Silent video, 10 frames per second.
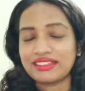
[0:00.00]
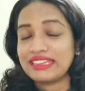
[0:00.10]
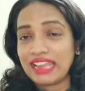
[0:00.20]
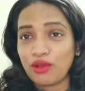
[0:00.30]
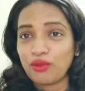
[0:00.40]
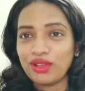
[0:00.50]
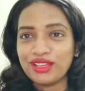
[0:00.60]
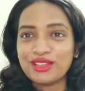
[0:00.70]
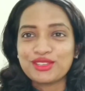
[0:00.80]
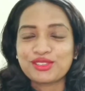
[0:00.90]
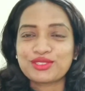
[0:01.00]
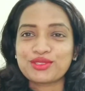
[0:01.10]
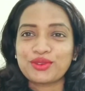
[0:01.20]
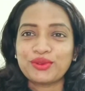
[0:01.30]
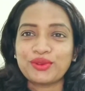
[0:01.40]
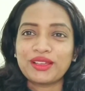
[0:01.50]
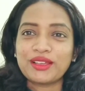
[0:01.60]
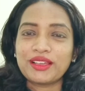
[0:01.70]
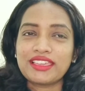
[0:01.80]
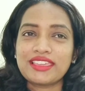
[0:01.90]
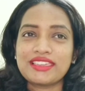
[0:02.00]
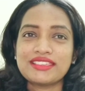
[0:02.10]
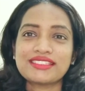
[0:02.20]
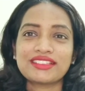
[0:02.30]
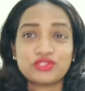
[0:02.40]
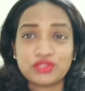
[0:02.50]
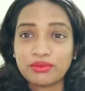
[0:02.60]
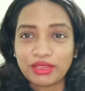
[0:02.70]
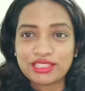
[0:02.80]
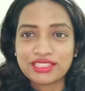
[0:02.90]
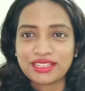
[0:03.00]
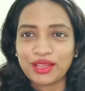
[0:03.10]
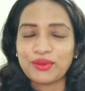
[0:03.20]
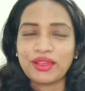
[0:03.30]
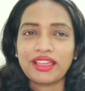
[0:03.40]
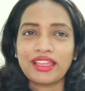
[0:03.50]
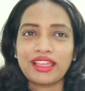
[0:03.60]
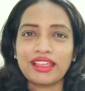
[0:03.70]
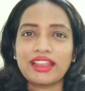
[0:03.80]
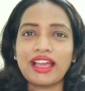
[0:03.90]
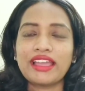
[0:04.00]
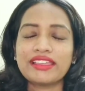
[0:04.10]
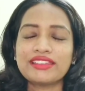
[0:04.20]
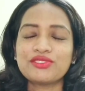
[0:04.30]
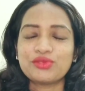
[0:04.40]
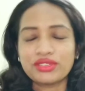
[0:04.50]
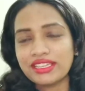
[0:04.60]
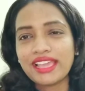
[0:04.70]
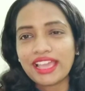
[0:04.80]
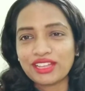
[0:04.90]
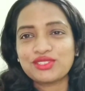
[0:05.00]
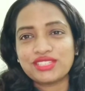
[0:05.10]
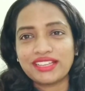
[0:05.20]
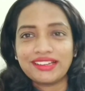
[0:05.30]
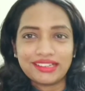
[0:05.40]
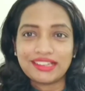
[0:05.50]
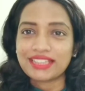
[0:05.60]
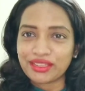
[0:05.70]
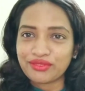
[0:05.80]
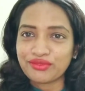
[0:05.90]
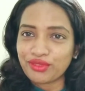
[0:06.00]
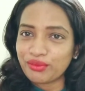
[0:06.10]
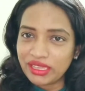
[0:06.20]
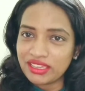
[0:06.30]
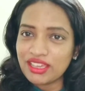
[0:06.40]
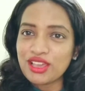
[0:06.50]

now so uh, he's three months now and i really had to take little time for me